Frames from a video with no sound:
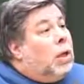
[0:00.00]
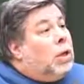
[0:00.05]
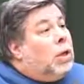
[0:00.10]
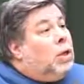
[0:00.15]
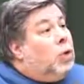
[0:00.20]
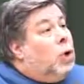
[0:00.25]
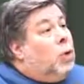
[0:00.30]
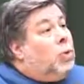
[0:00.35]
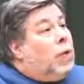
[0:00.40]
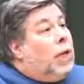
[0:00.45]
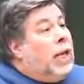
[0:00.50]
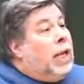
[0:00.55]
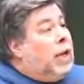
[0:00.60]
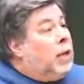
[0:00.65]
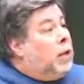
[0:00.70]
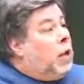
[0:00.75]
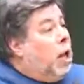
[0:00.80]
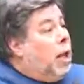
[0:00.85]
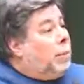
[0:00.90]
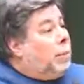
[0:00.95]
You don't
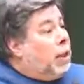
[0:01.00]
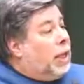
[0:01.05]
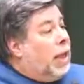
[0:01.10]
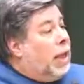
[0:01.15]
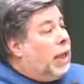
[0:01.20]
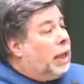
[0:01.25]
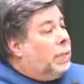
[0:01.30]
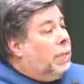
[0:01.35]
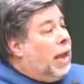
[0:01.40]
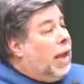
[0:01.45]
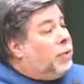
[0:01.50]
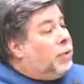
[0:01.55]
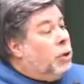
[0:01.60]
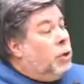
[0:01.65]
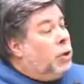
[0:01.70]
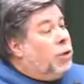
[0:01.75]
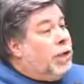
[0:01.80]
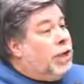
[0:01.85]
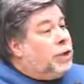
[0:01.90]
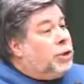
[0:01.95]
need complicated math.
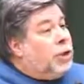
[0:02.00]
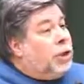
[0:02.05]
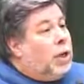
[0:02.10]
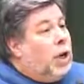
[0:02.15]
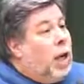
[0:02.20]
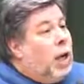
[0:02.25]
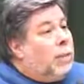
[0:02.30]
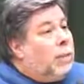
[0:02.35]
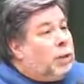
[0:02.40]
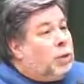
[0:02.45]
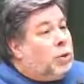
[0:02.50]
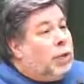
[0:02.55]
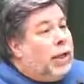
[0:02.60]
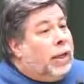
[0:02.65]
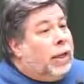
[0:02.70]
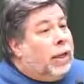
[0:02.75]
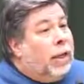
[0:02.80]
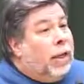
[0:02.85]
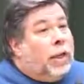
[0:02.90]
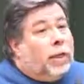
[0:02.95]
You don't need
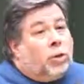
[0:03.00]
geometry,